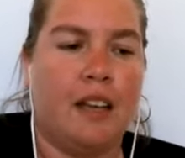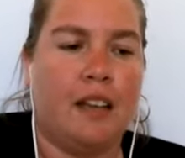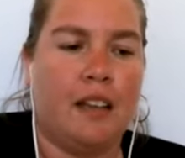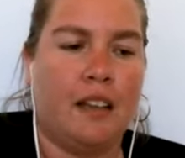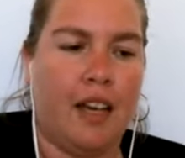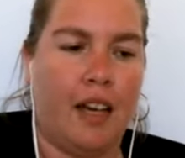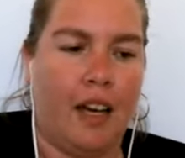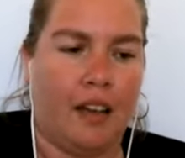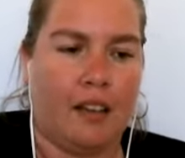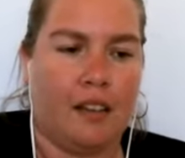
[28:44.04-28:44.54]

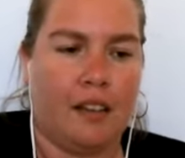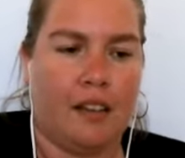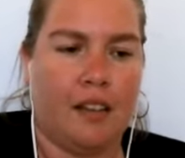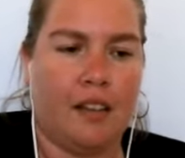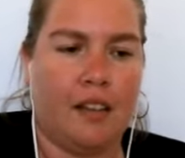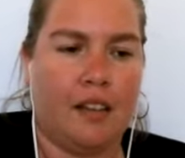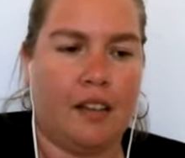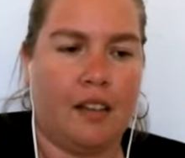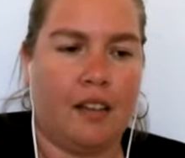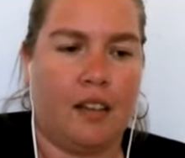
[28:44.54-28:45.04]
Yeah,
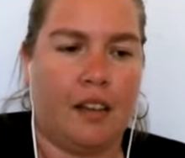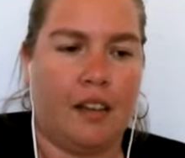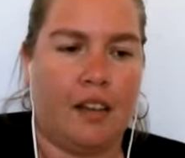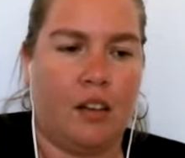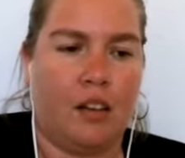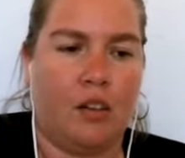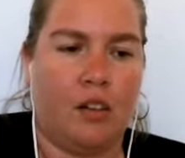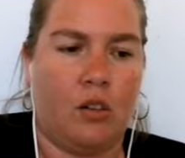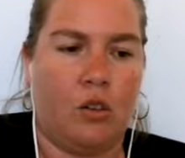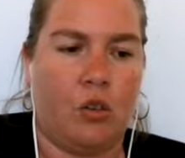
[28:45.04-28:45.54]

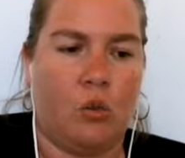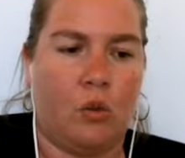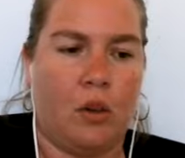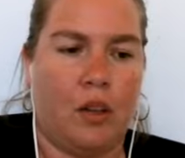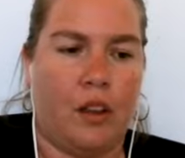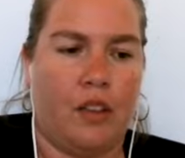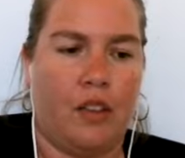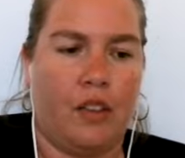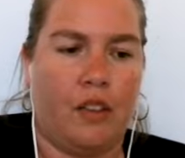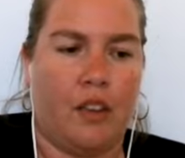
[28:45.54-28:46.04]

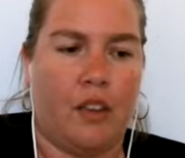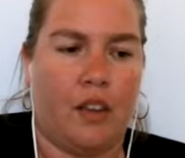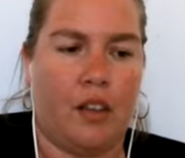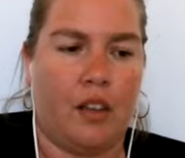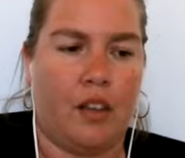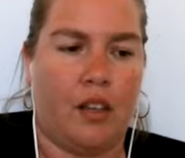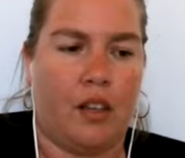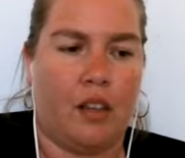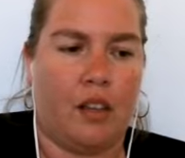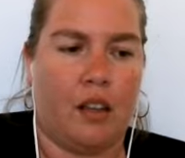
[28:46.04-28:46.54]
so
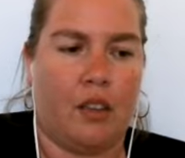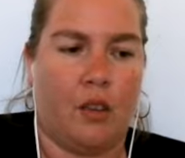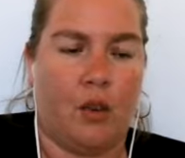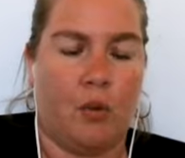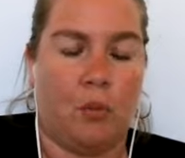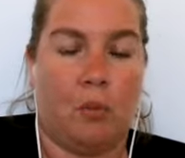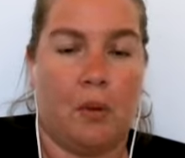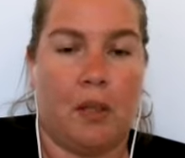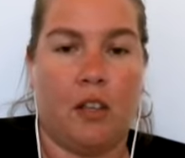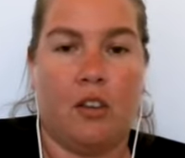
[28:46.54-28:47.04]

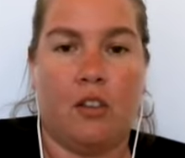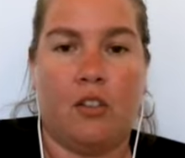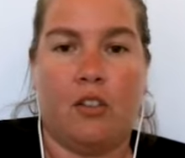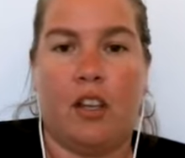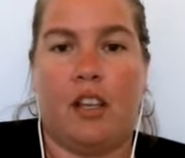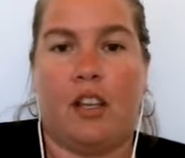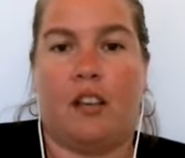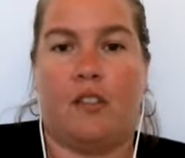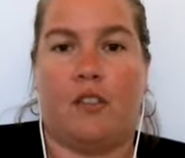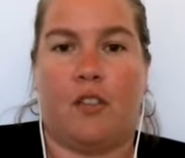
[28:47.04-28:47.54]
the
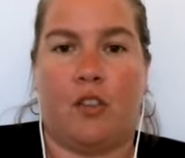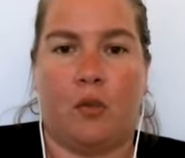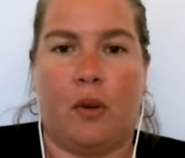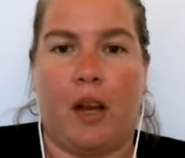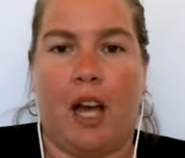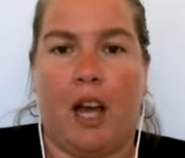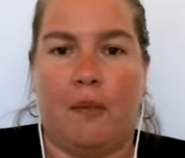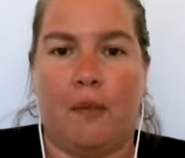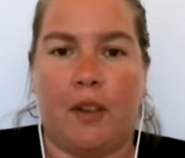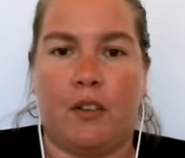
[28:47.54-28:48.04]
beauty of the
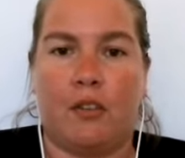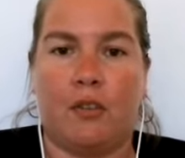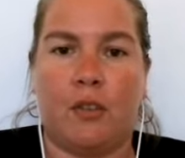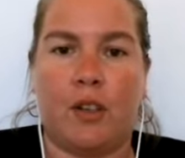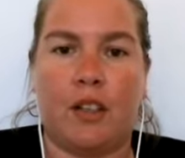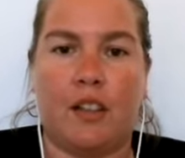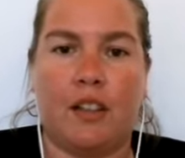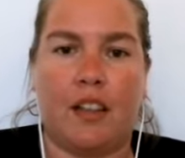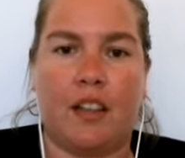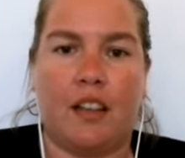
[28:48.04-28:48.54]
rabbit
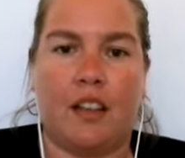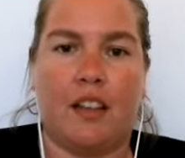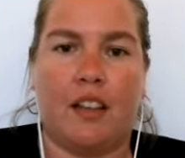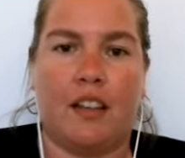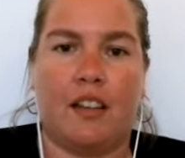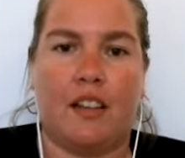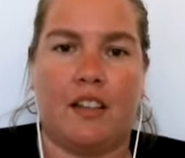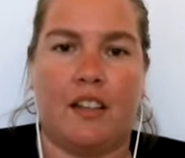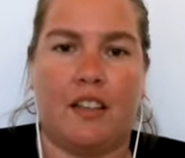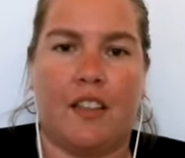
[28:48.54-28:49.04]
really
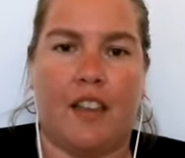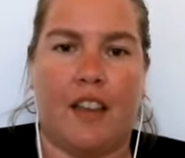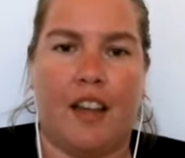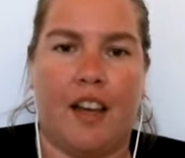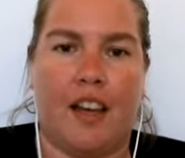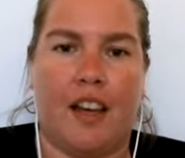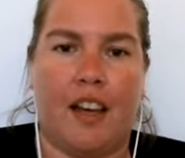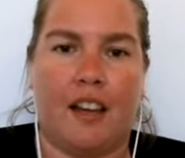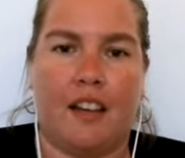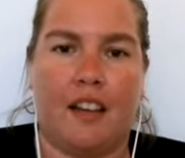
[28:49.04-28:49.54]
is
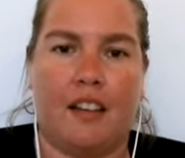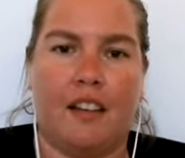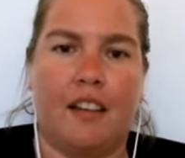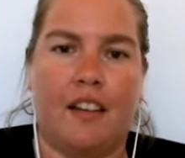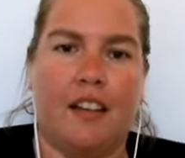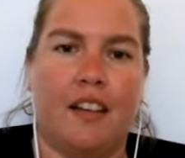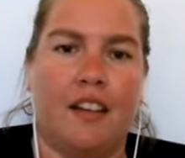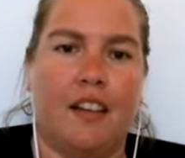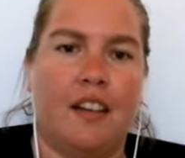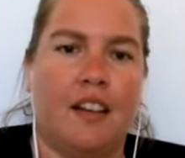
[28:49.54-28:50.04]
that,
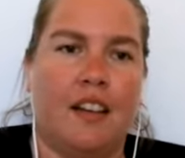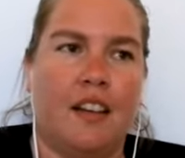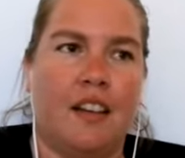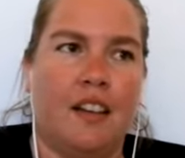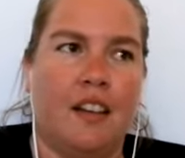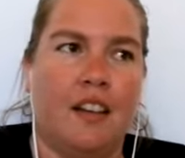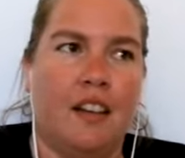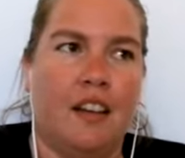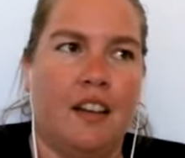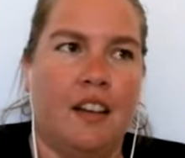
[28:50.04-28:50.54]

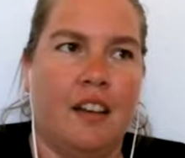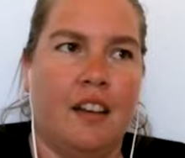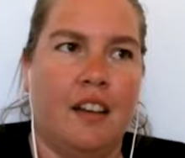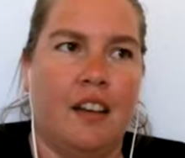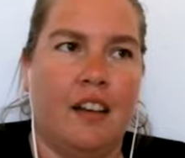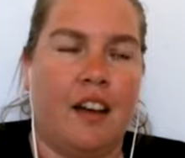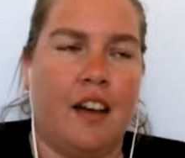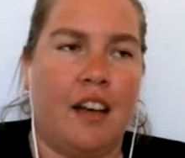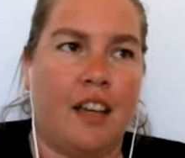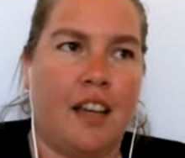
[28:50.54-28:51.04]

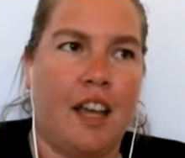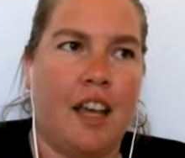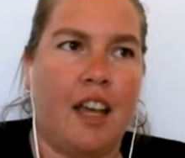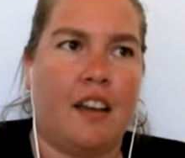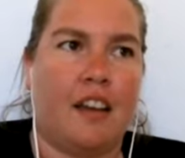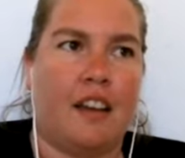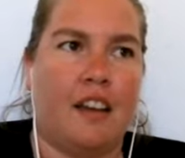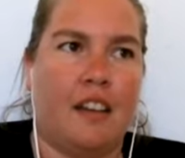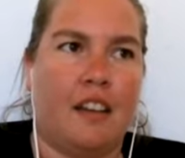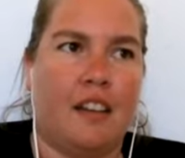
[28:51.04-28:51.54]

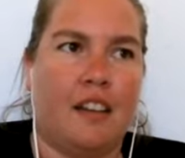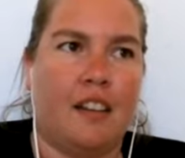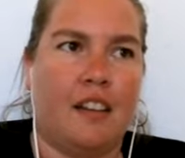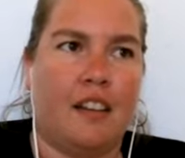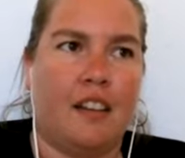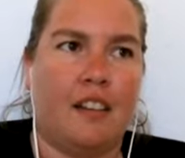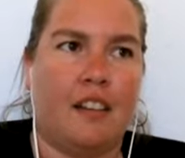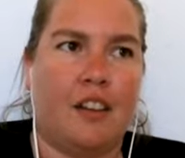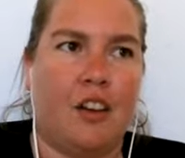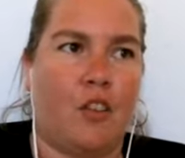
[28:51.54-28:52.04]
again,
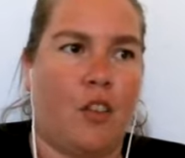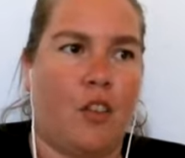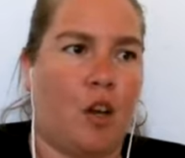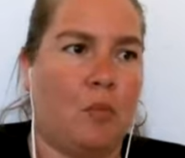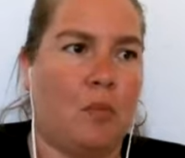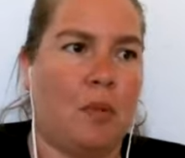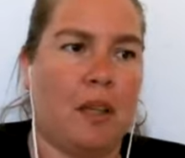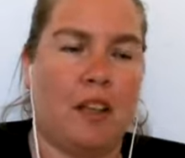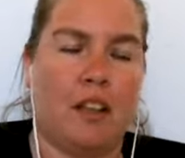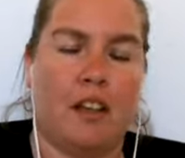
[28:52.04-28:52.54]
that
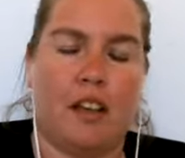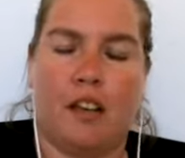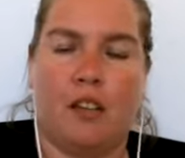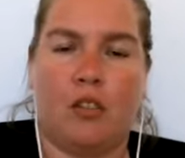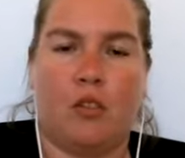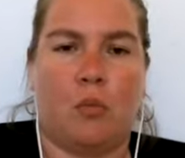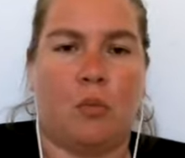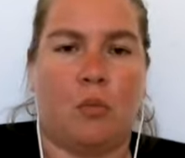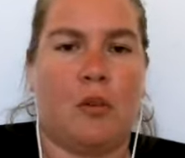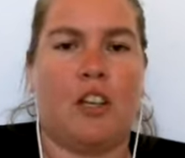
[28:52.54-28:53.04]
ability
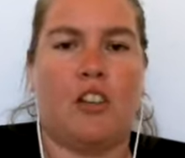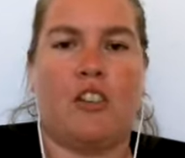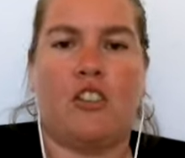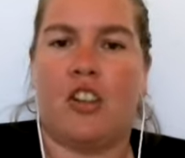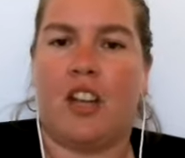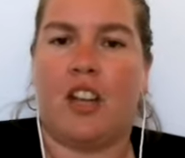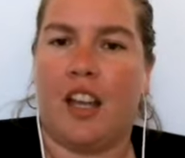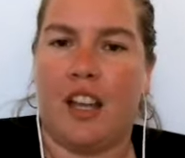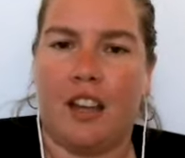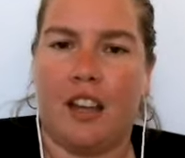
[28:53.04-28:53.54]
to
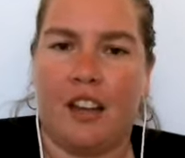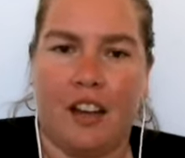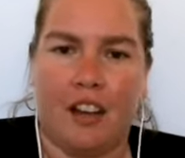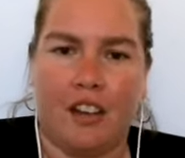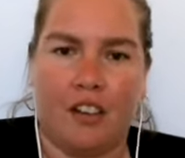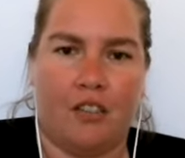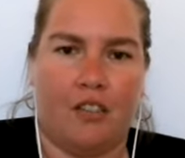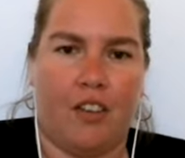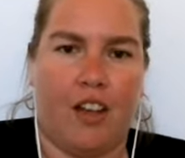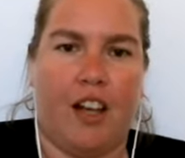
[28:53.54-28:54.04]
appreciate and
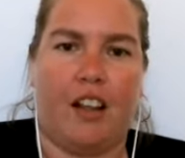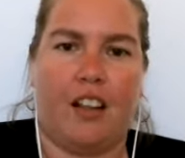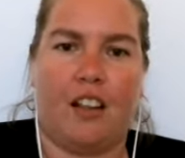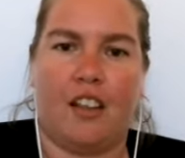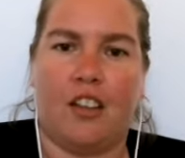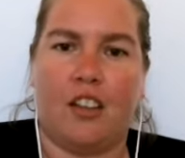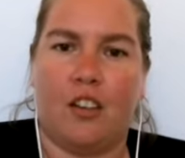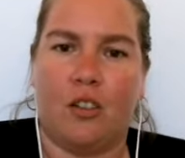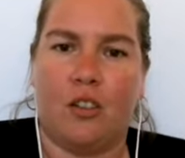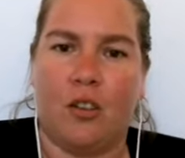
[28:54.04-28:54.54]
to
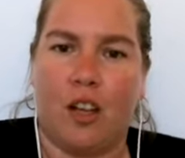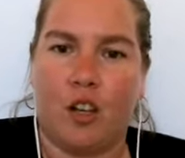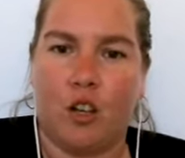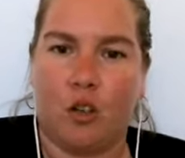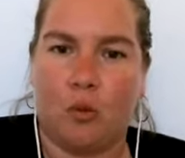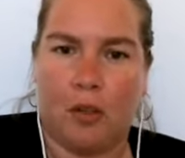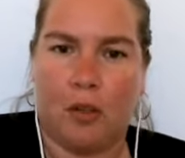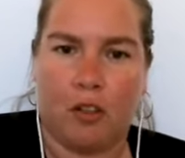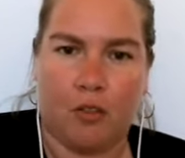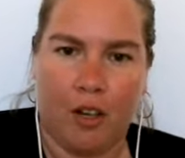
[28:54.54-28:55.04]
value and to
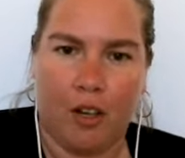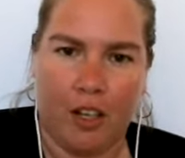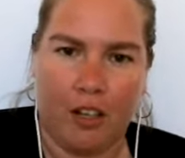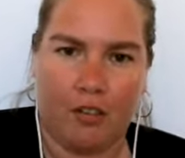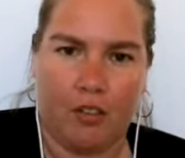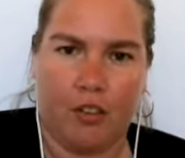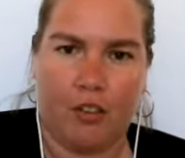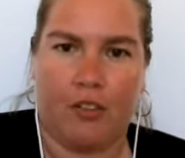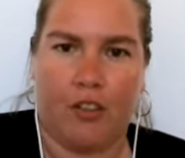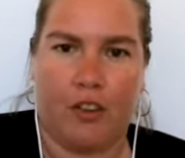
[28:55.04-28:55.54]
be
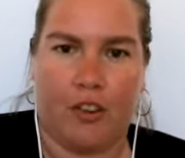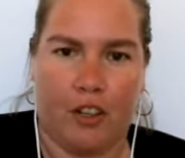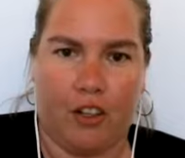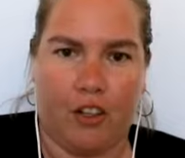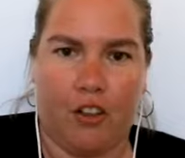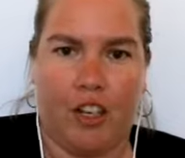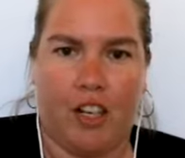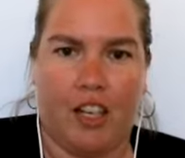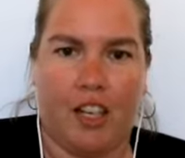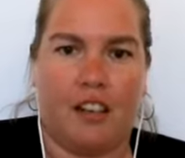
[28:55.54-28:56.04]
grateful for the
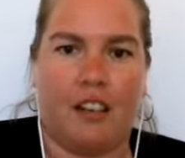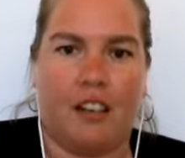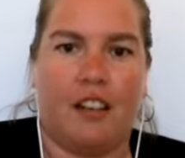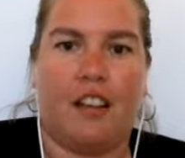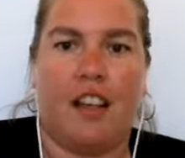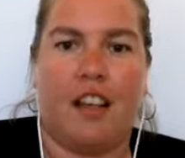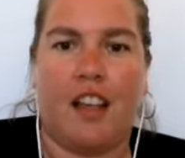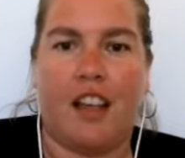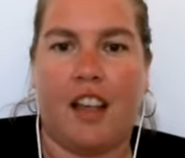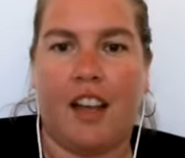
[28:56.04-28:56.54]
good,
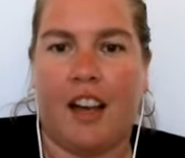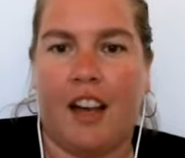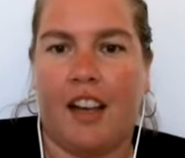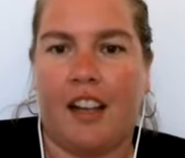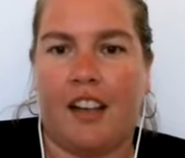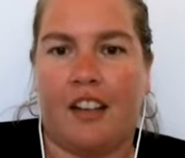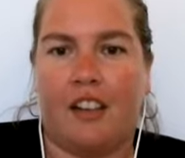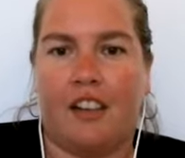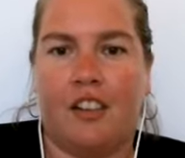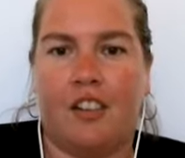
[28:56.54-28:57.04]

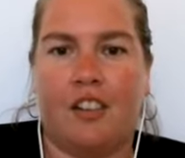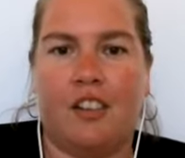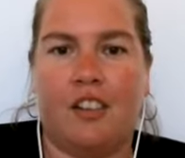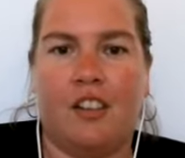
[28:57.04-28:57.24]
and